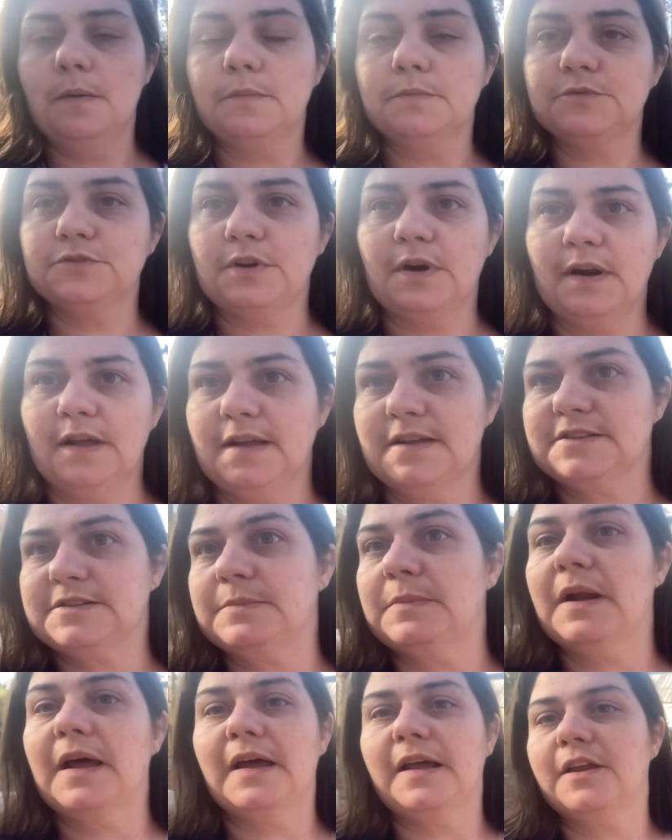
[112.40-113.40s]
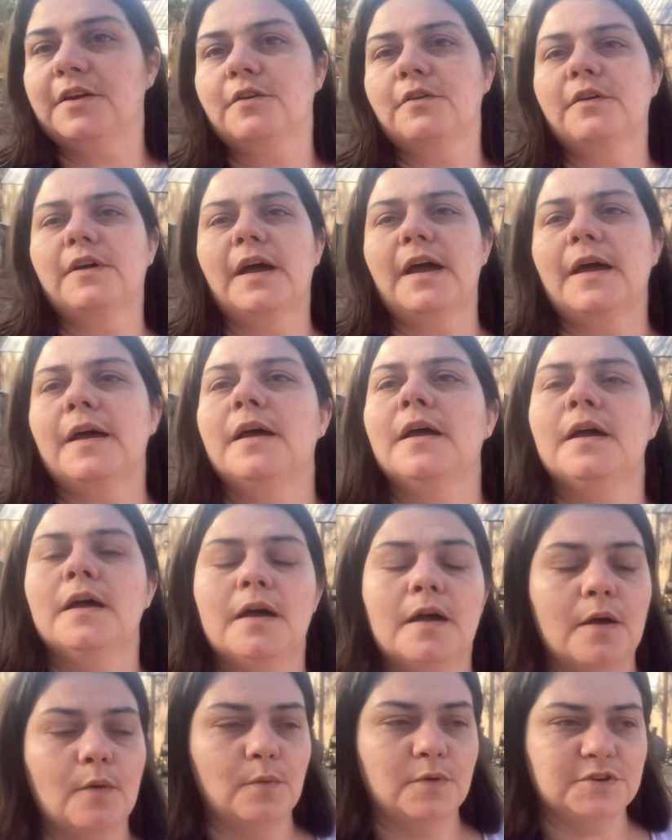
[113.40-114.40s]
trying to get some light here, okay.
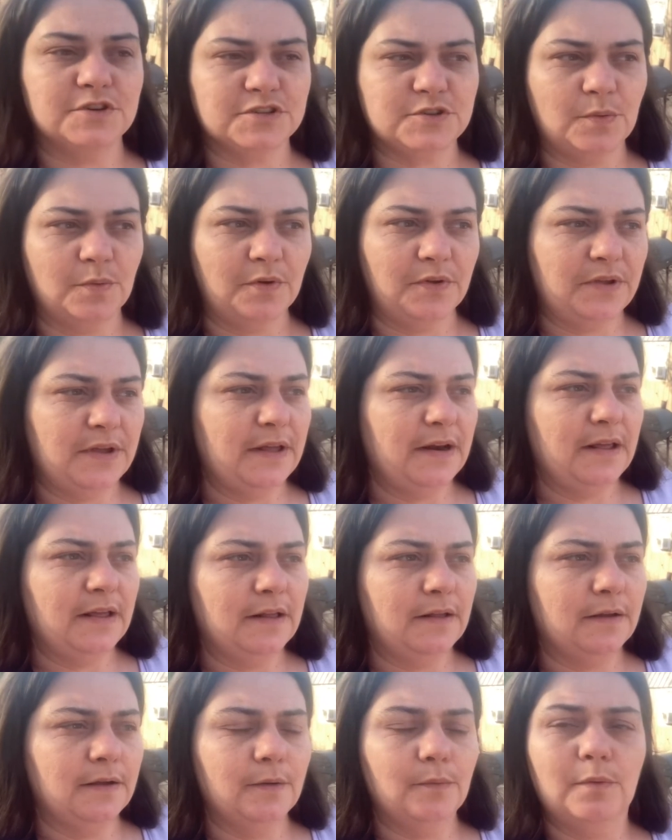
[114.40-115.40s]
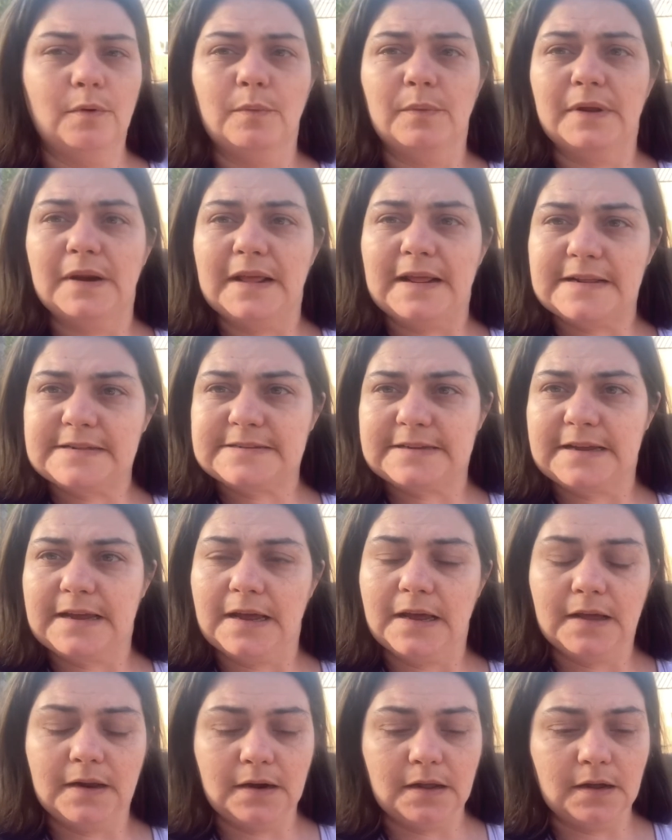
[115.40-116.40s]
We just weren't getting what we needed to
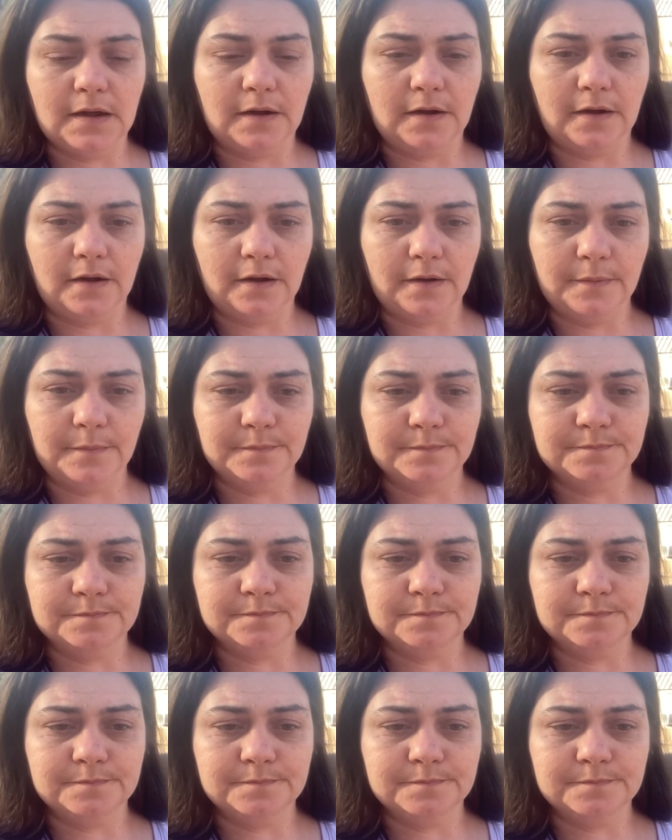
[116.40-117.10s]
get, um,